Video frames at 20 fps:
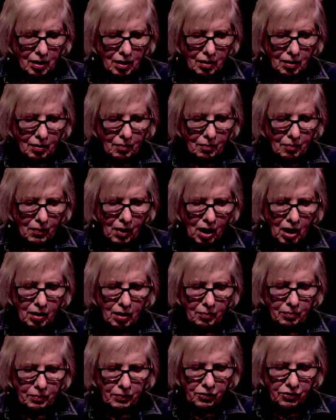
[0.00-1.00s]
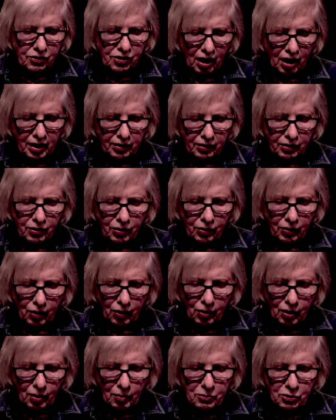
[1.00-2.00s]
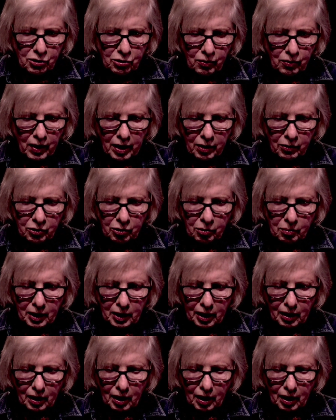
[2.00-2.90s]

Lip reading: Mom tightened her arms around me.